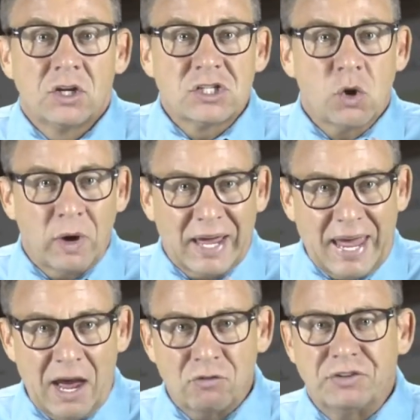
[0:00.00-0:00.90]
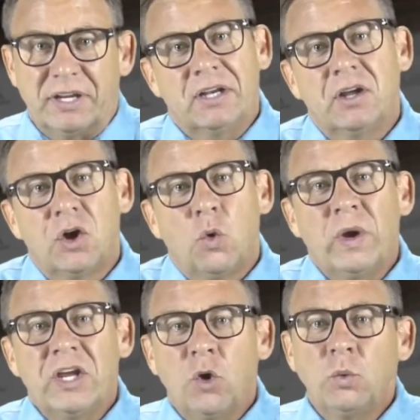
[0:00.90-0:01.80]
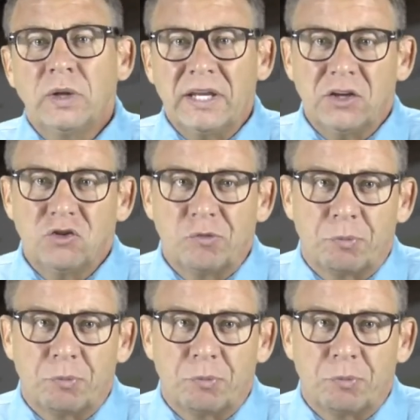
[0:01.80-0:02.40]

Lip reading: So in accounting, we only use